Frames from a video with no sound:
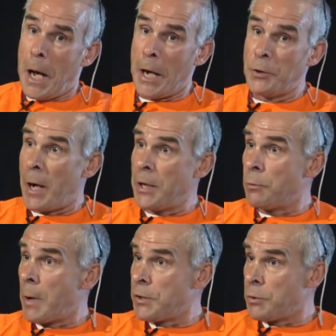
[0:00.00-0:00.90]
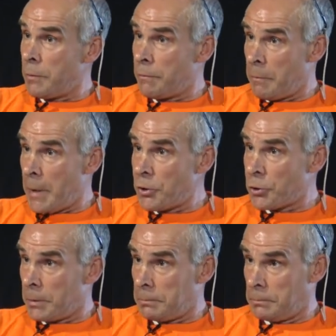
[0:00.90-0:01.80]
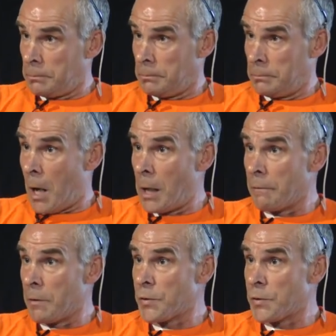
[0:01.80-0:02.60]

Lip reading: I tried to write to Information all of this